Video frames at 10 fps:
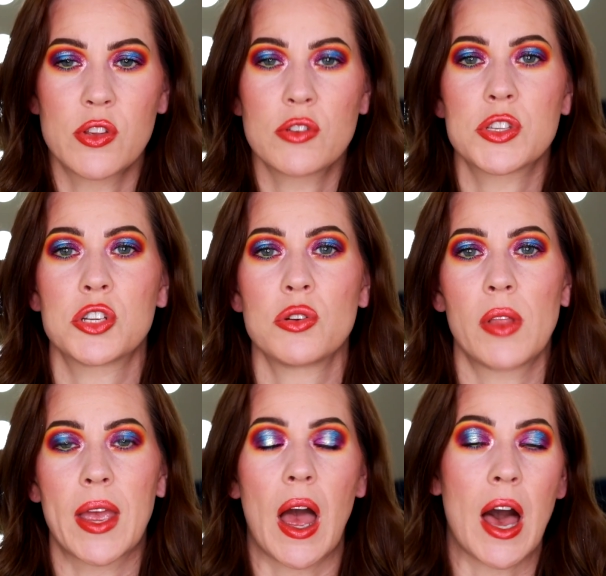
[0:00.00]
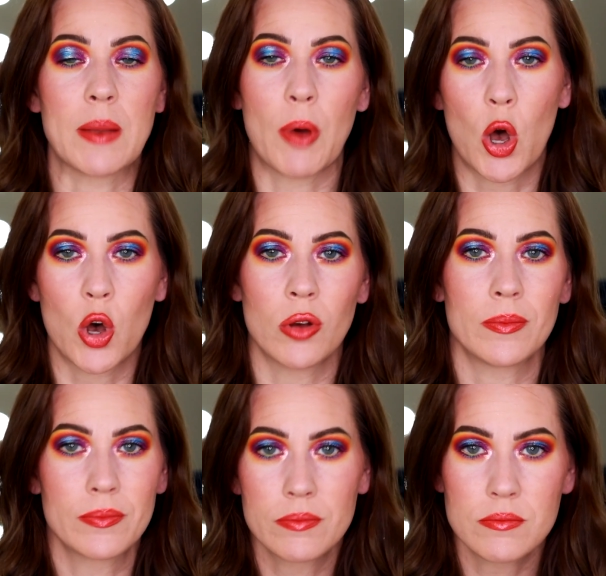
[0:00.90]
those are the two like oddball
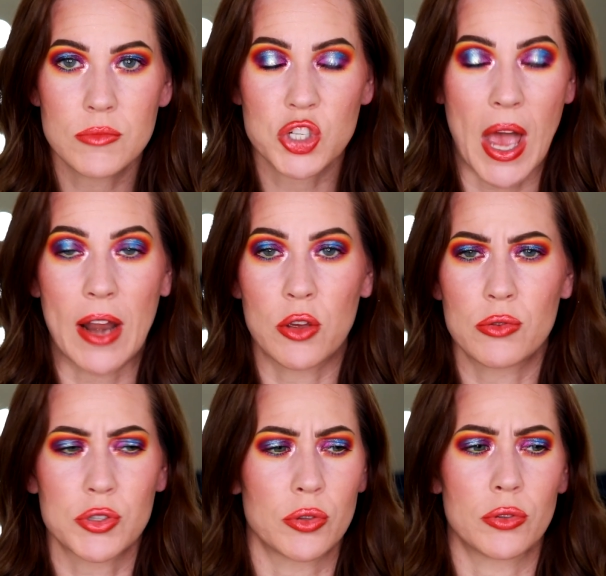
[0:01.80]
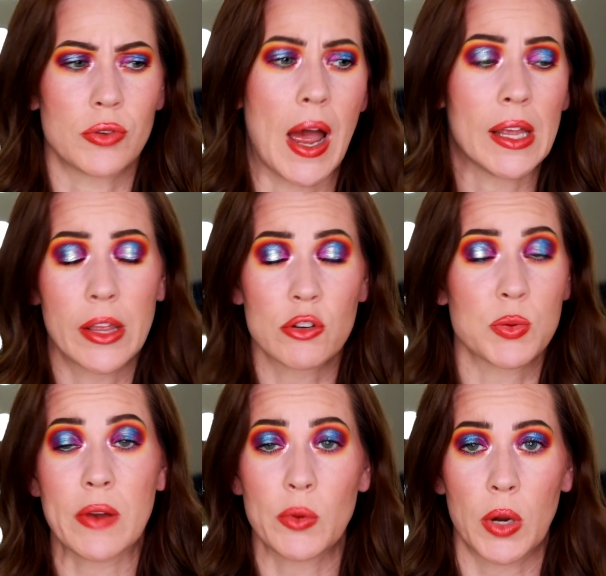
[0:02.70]
shadows or highlighters,
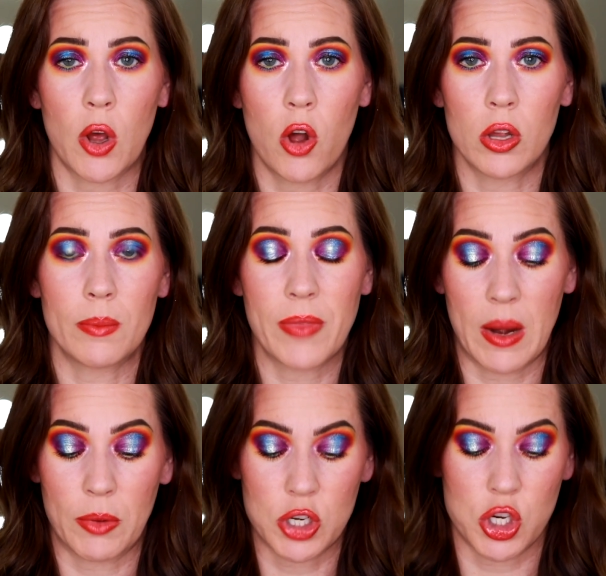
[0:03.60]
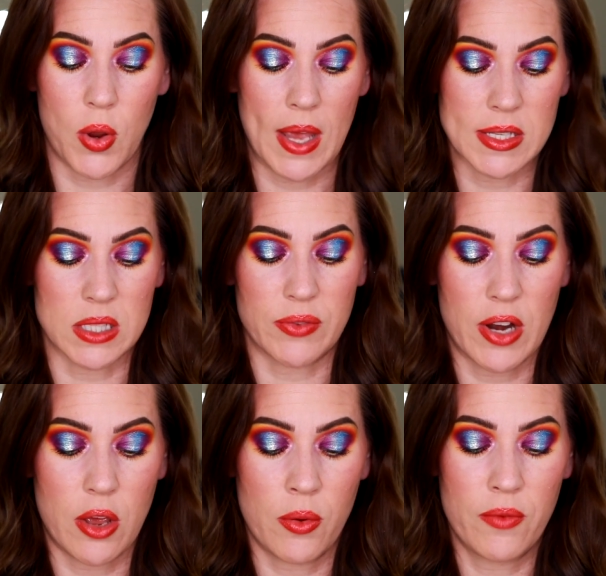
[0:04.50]
whatever you want to call them, that I'm going to showcase in this
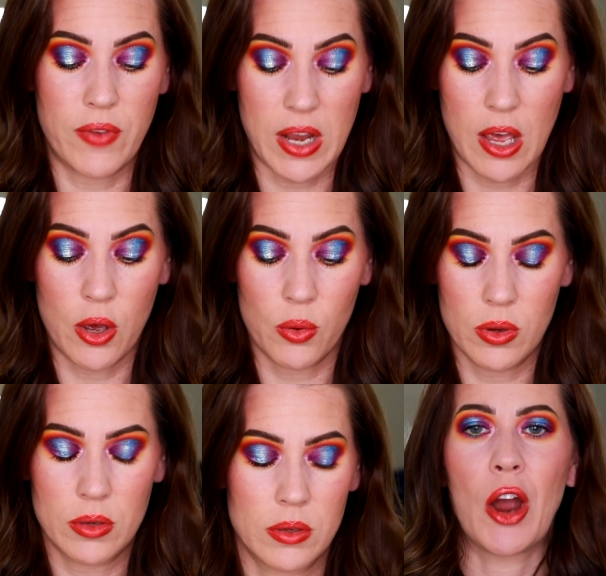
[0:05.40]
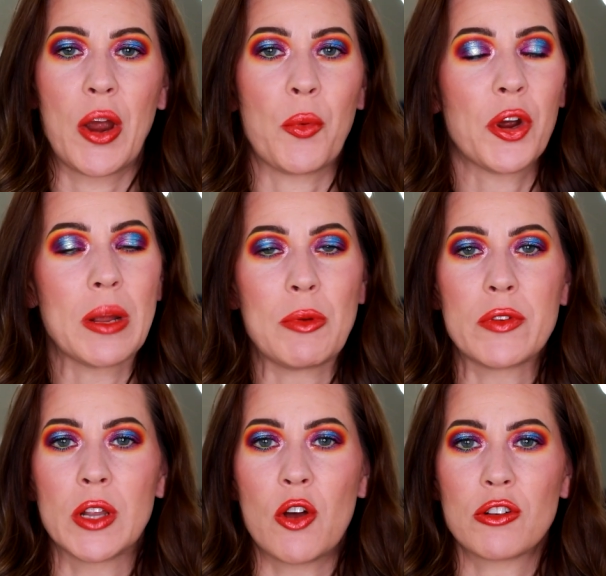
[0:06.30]
video. Alright, we're going to move
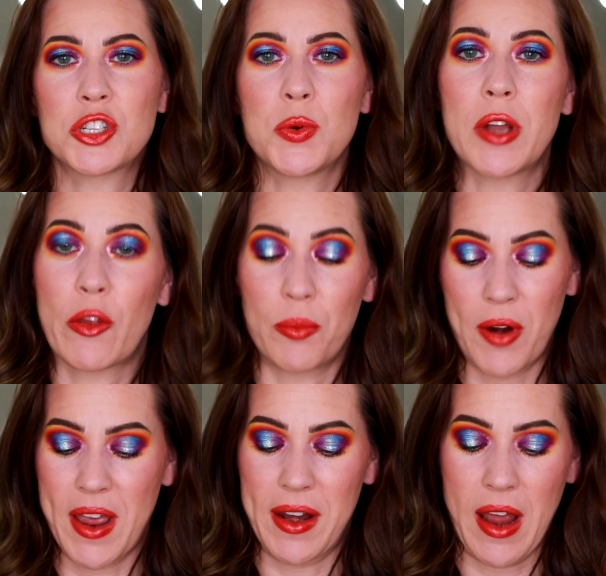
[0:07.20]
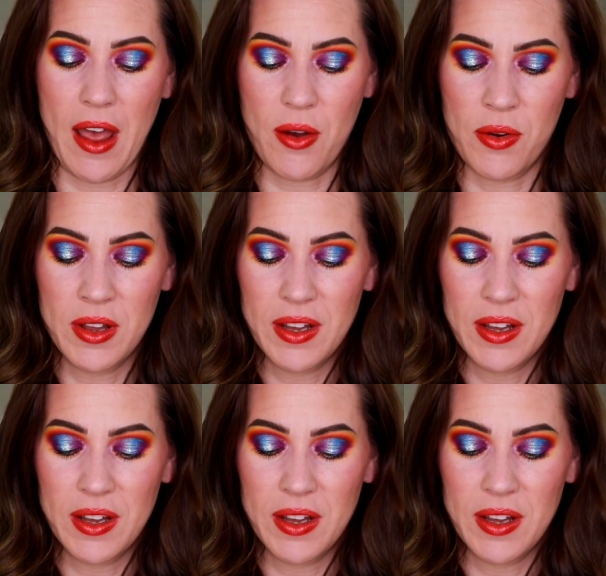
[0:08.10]
it along to another brand now.